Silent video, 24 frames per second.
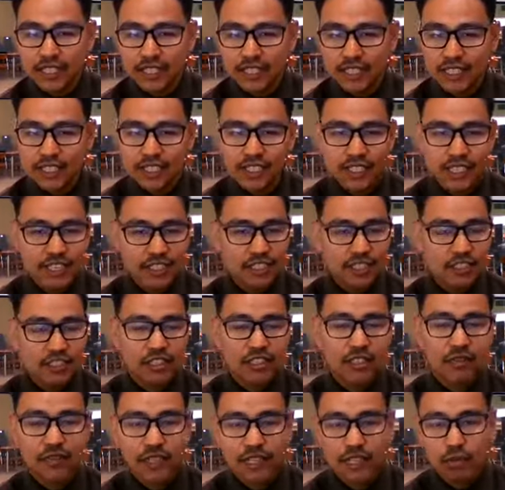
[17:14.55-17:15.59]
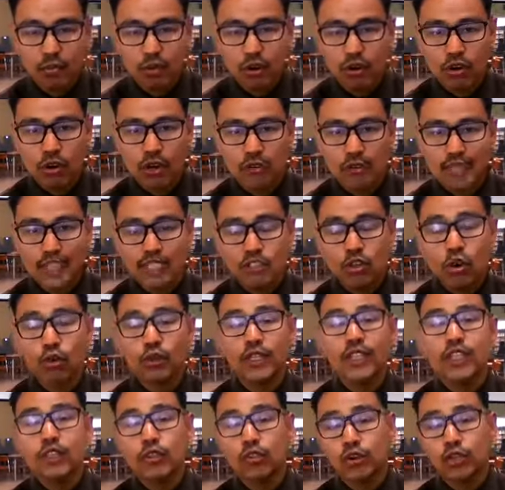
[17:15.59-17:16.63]
Let's take a certificate program that's
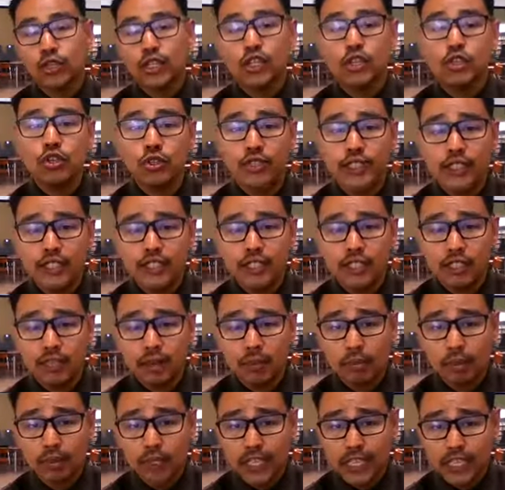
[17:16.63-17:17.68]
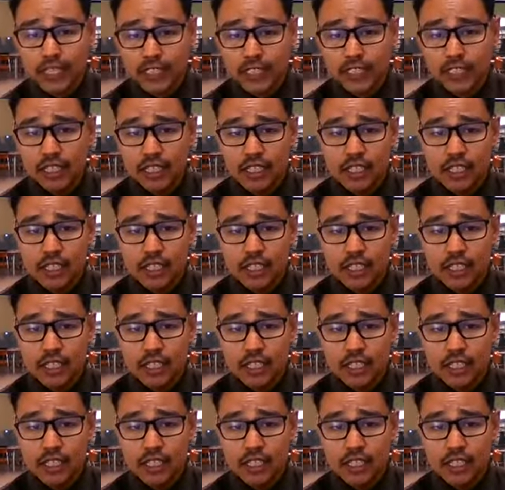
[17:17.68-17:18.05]
only 30 units to complete.